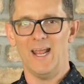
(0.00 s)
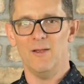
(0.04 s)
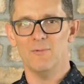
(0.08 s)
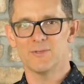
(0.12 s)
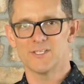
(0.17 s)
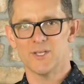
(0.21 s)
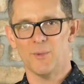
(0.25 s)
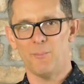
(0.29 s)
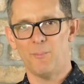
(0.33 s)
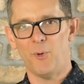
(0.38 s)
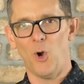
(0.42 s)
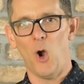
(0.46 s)
It
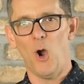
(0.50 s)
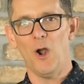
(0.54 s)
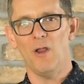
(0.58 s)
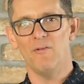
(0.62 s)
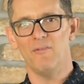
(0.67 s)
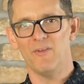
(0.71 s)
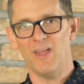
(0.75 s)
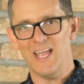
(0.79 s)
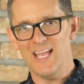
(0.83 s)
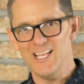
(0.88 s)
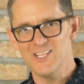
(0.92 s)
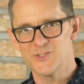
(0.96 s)
was a part
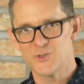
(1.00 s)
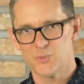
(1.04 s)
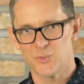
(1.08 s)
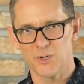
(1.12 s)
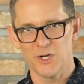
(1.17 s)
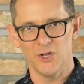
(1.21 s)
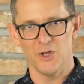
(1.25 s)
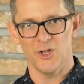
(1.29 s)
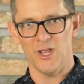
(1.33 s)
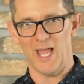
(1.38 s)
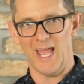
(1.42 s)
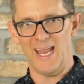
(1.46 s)
of
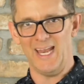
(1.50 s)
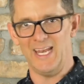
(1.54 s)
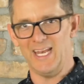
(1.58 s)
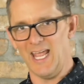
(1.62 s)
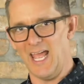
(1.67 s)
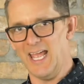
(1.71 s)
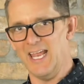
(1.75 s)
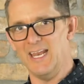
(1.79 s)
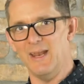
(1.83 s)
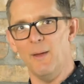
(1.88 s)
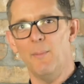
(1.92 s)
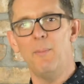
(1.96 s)
Israel,
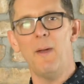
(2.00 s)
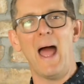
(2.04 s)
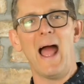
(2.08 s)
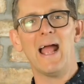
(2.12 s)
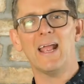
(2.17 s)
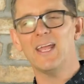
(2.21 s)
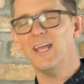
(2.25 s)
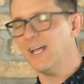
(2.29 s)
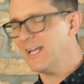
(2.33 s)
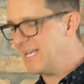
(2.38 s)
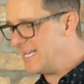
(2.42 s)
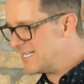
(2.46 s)
and
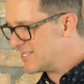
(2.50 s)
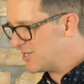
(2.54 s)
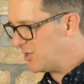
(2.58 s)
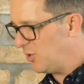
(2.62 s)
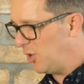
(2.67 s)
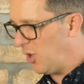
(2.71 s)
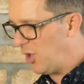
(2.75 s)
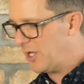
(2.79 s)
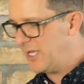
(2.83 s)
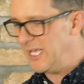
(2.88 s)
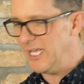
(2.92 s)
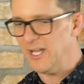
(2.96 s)
Habakkuk is
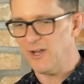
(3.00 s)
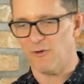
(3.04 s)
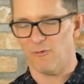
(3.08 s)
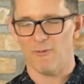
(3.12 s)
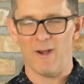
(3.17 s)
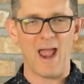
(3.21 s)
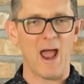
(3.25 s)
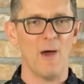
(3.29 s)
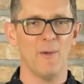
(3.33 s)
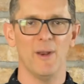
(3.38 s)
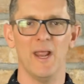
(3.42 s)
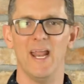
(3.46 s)
looking
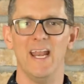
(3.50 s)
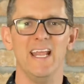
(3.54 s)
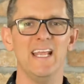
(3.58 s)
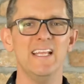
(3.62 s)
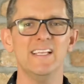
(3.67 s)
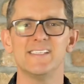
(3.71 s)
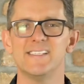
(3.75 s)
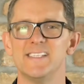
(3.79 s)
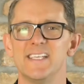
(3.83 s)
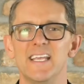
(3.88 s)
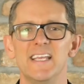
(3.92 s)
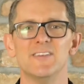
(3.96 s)
around and he
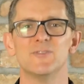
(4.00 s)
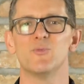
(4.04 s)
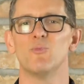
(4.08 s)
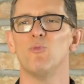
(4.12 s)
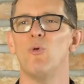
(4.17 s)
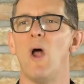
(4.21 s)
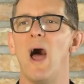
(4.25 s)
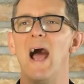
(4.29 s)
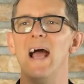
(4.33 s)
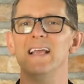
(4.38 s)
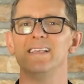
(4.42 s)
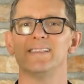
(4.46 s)
sees
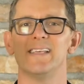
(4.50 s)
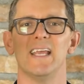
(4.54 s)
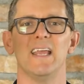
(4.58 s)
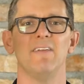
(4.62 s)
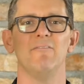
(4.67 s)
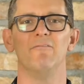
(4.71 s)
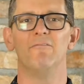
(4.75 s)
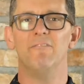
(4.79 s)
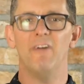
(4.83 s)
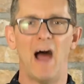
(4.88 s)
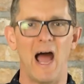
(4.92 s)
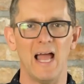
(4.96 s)

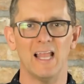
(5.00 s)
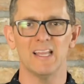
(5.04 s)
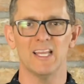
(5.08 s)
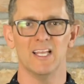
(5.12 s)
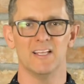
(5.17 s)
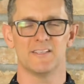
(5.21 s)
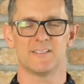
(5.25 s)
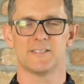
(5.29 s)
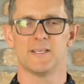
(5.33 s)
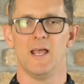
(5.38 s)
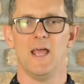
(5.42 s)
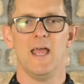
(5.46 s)
rising
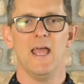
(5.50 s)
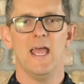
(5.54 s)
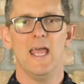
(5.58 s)
violence.